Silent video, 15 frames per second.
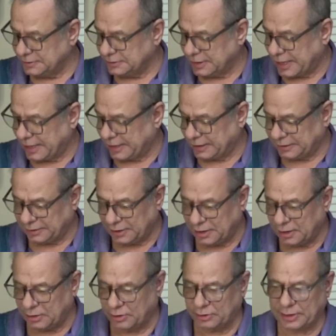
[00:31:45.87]
And
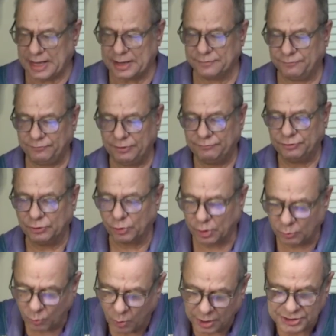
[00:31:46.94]
if you were
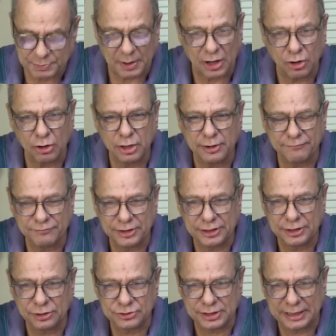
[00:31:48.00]
watch my earlier
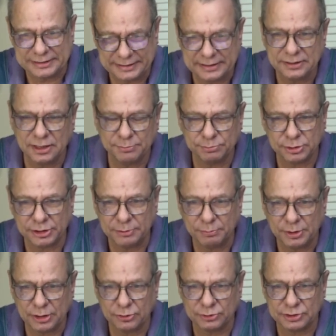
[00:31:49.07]
videos, I did complete
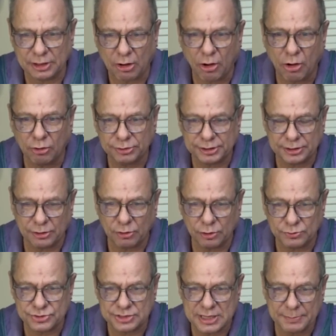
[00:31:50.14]
meals all in their
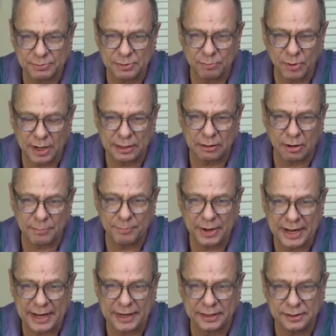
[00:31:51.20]
own separate Mylar
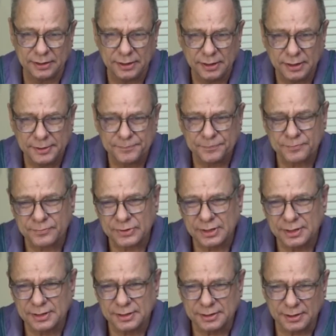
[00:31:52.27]
bag,
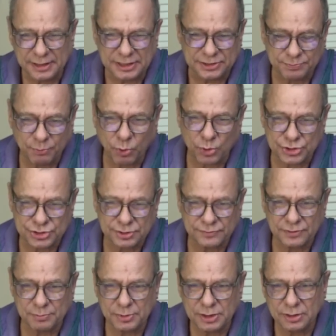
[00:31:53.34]
each portion of
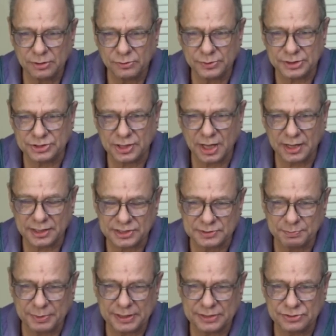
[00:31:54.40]
the meal, which got
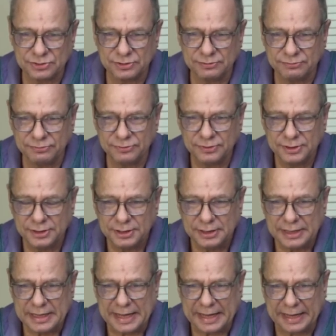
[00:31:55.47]
expensive,
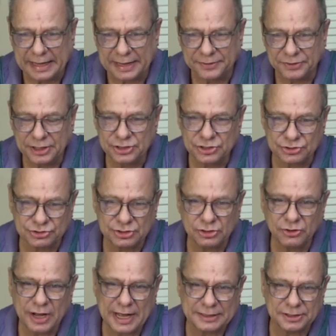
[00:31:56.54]
and then you still
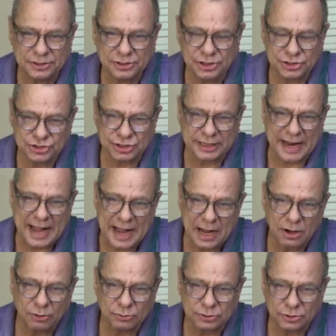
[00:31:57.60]
had to dish it
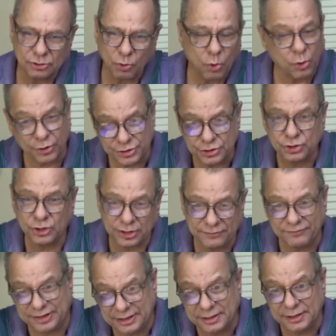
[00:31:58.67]
out, or you could have
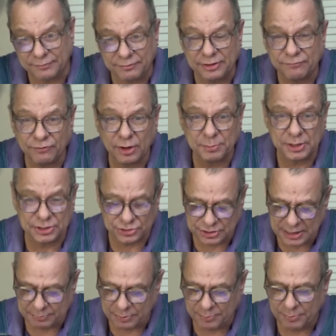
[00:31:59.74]
eaten it from each
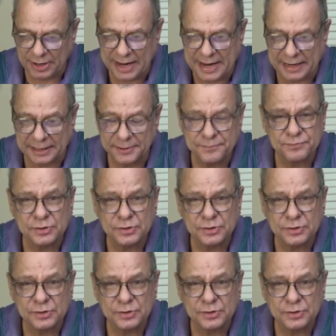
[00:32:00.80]
separate bag,